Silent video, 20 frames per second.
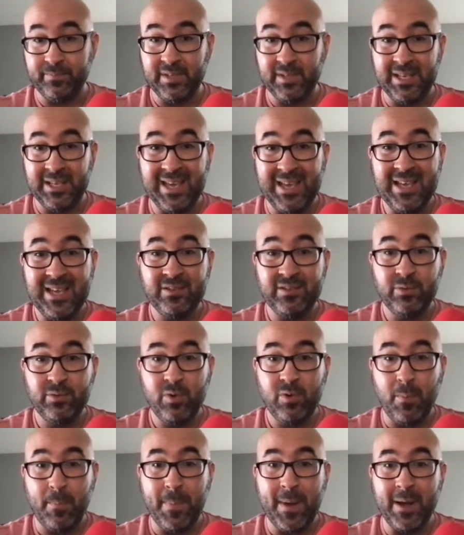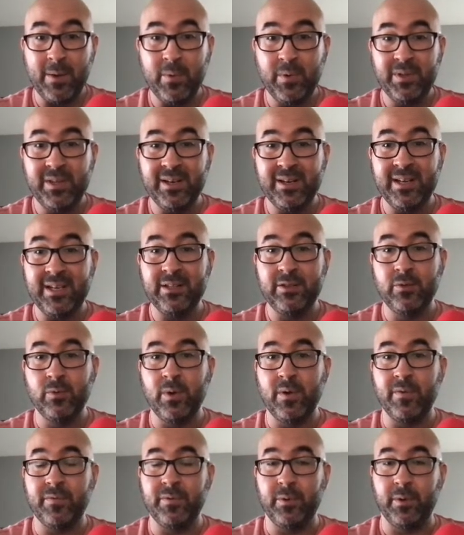is to go back with the knight to
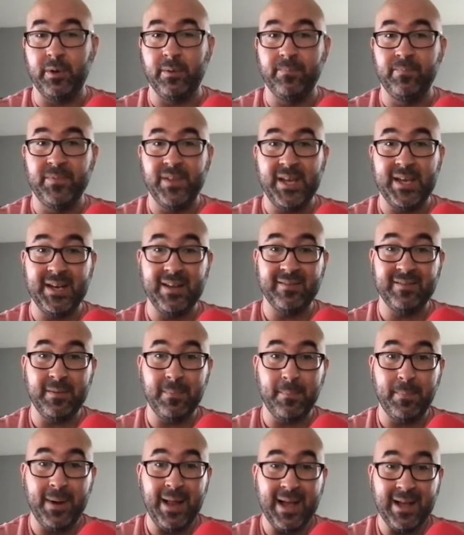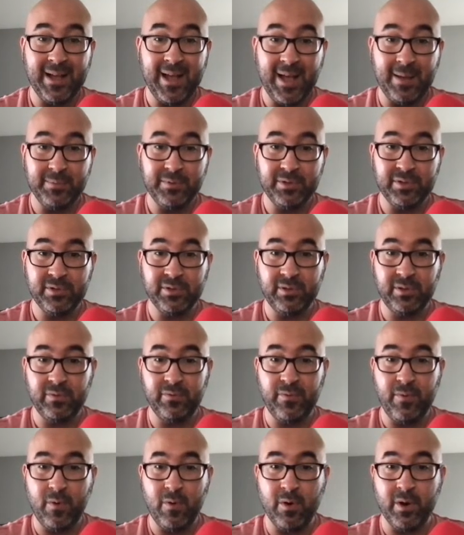f3. And after black captures on
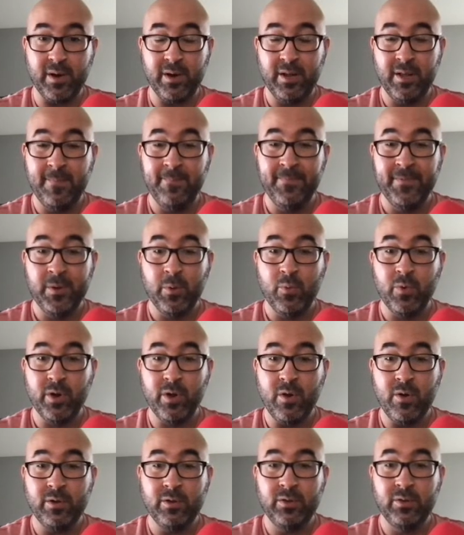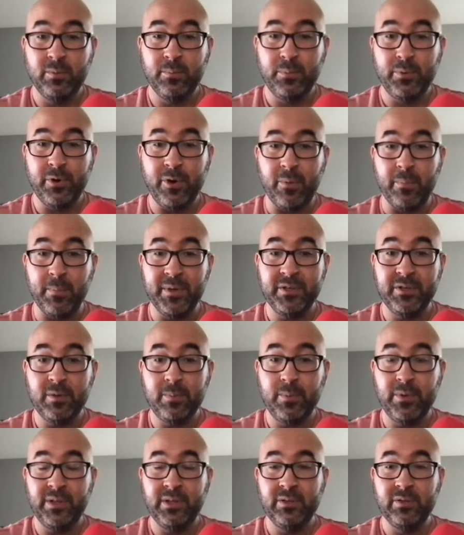e4, we're going to put our
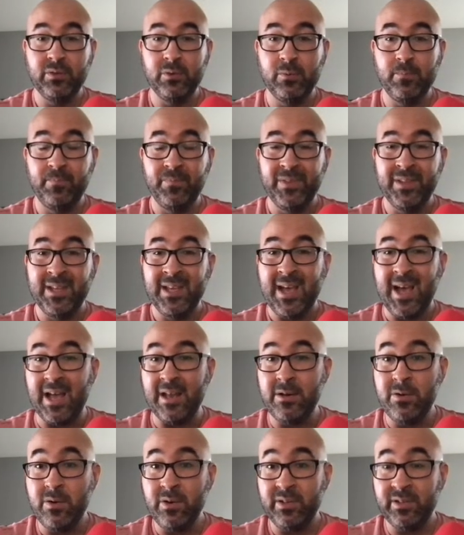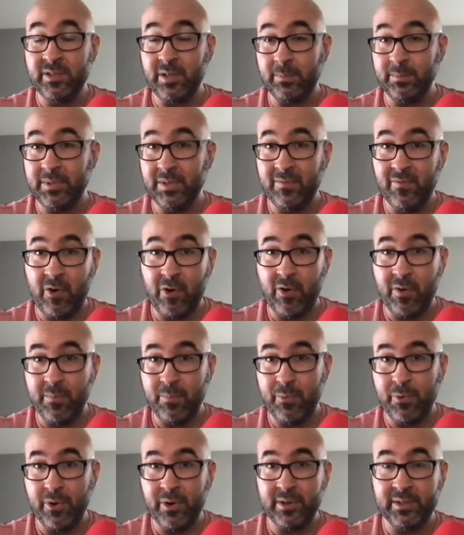bishop on e2, and notice something very
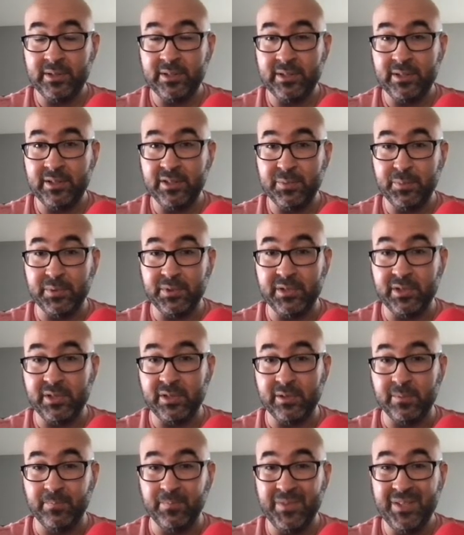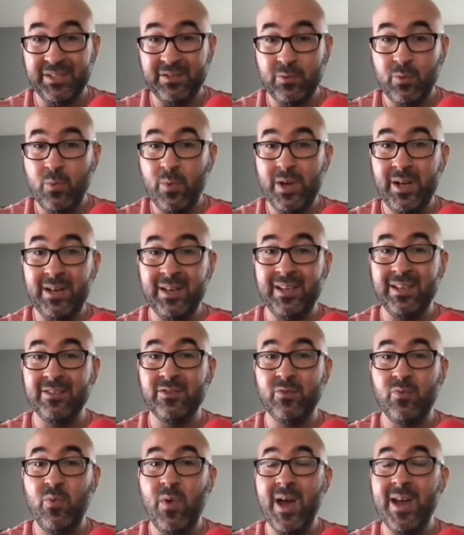important in this position. This queen
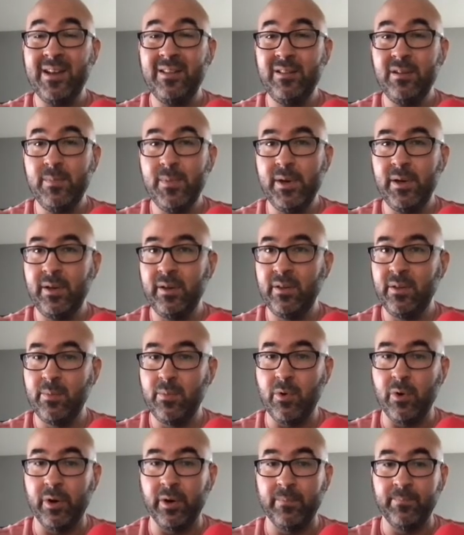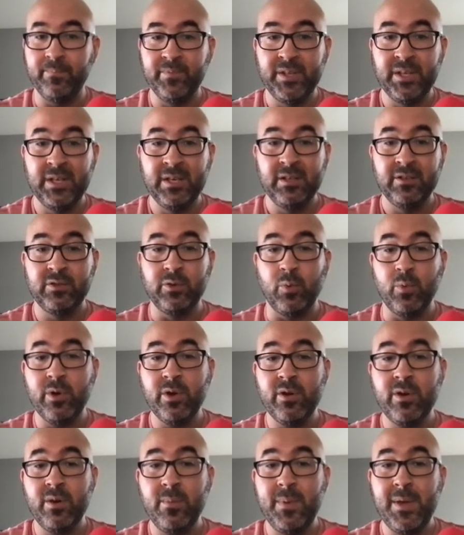is right in the middle of the board. So we're
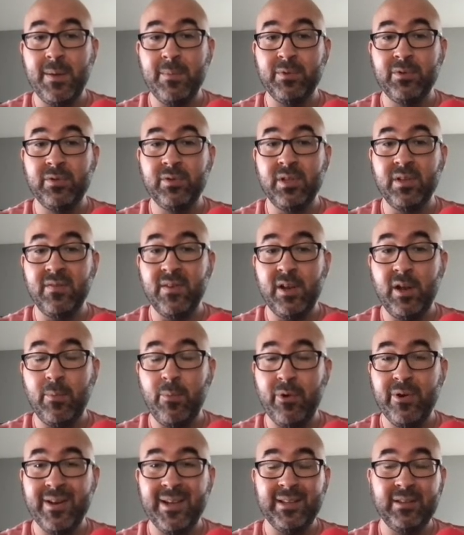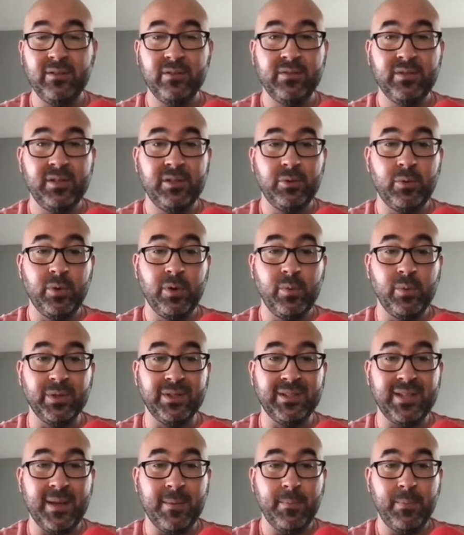going to be able to develop our knight to c3
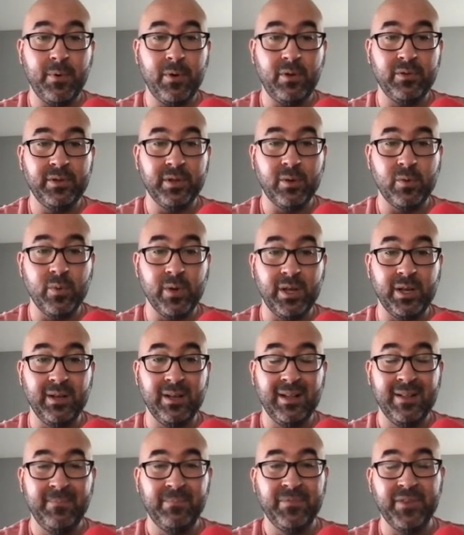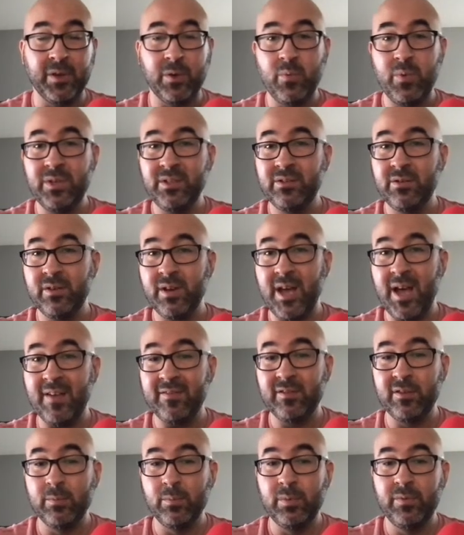with tempo on the queen. The queen's going to
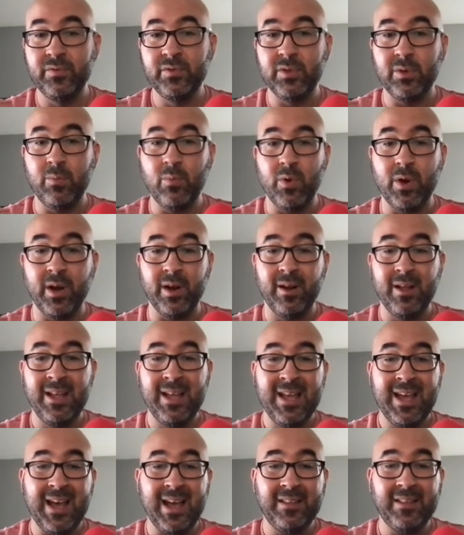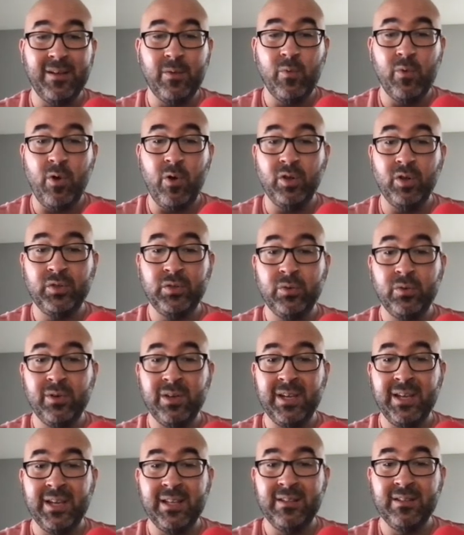have to move somewhere. And then we're also going
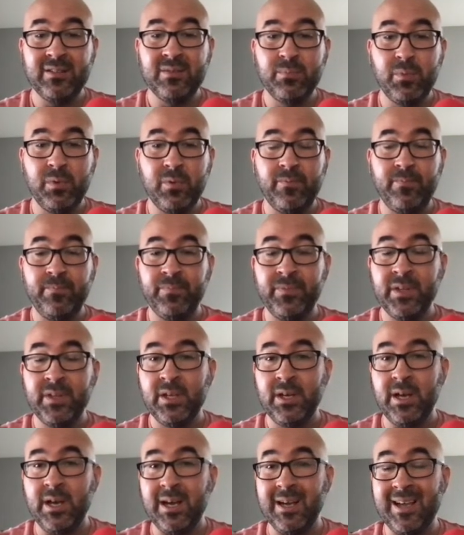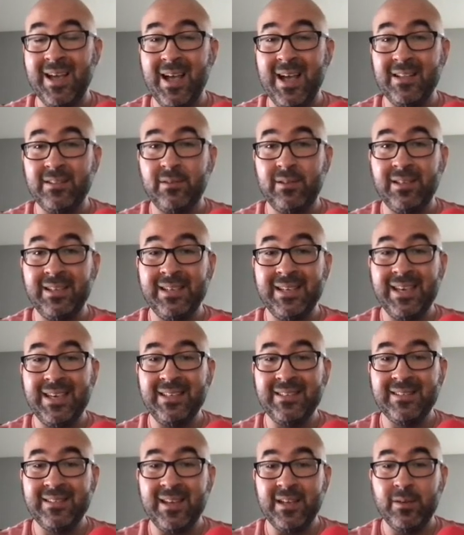to get this move castling king
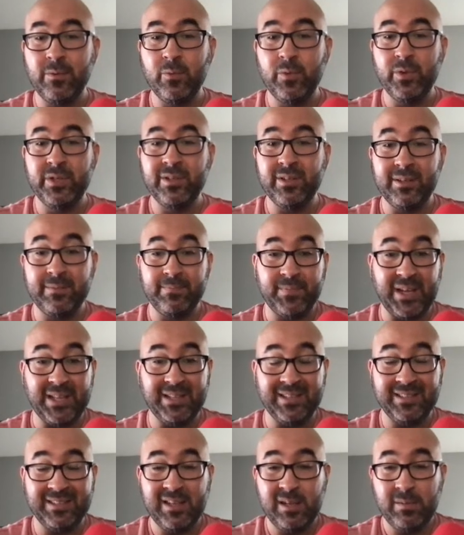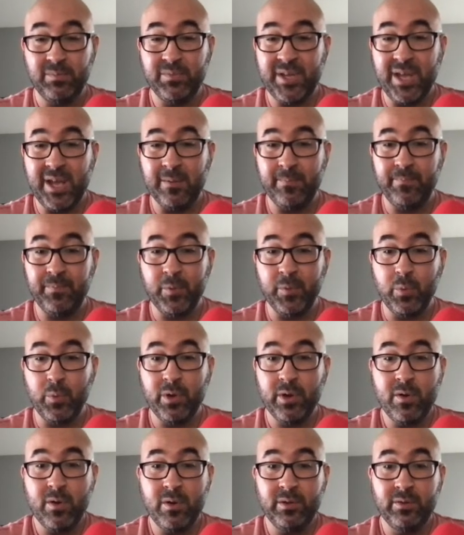side, which at the same time, we're
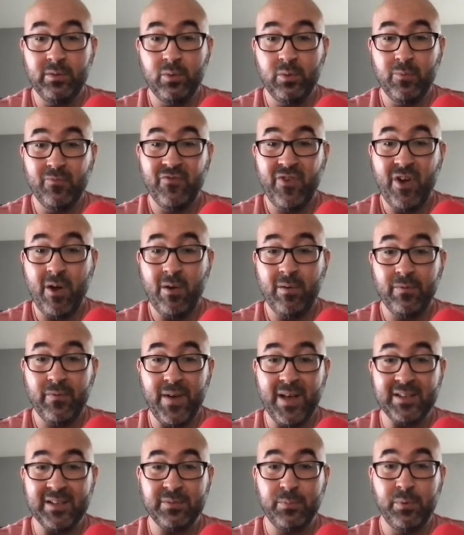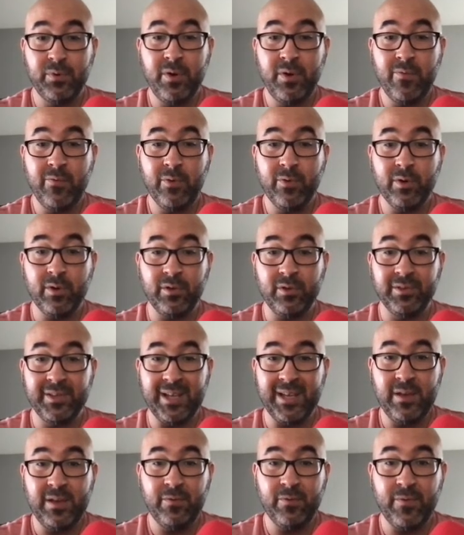going to very fast put a rook on
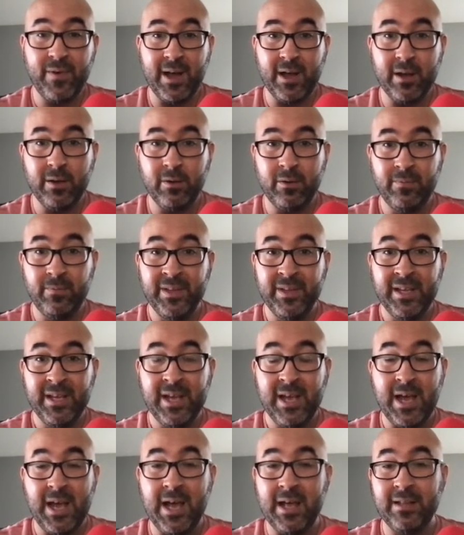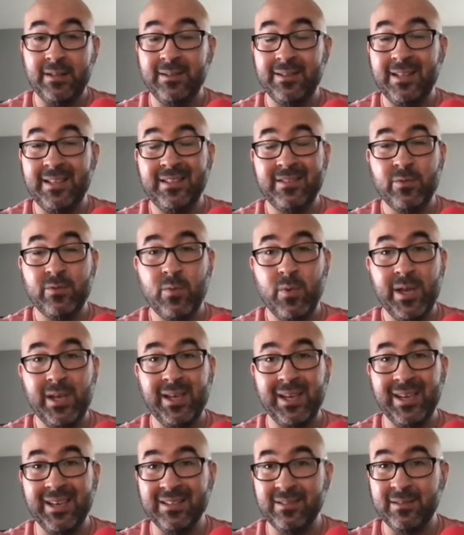the e file, and this queen
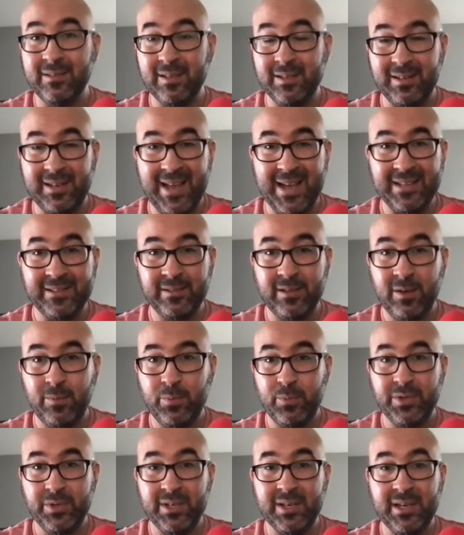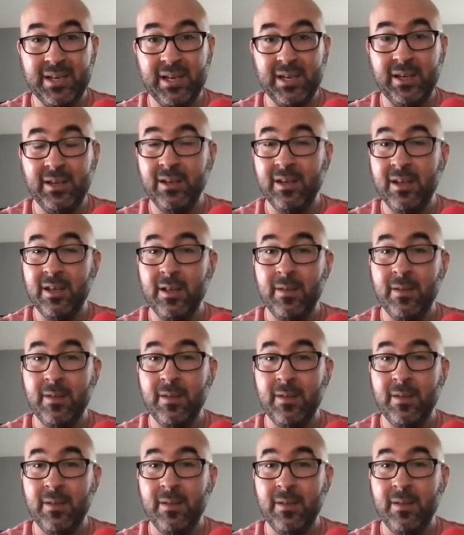is lined up with the king.